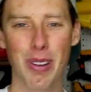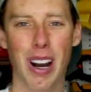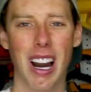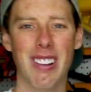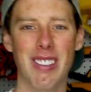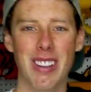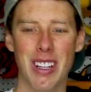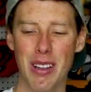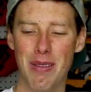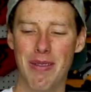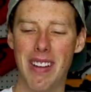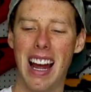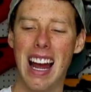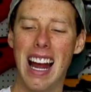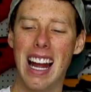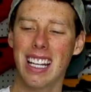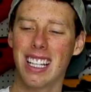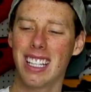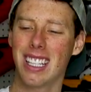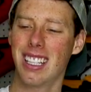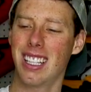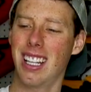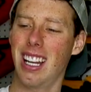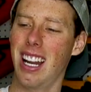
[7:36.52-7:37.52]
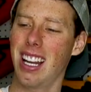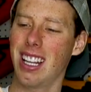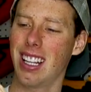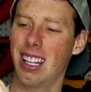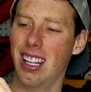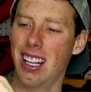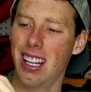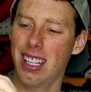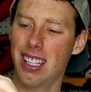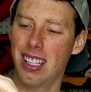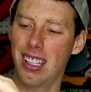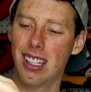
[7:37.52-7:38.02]
prime it in the back, like
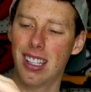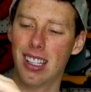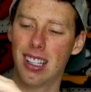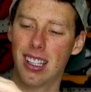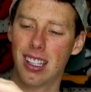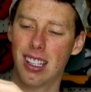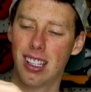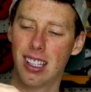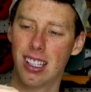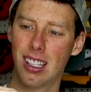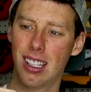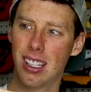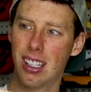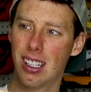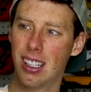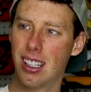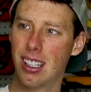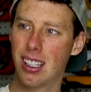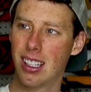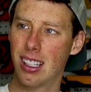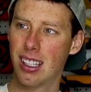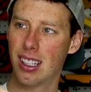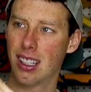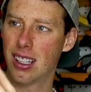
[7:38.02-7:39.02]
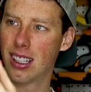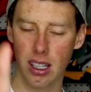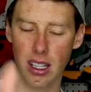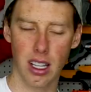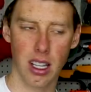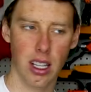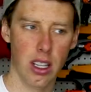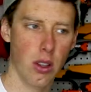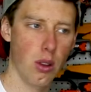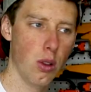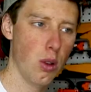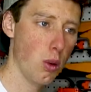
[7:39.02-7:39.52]
this. And
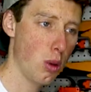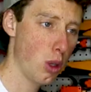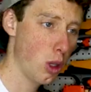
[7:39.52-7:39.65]
then you do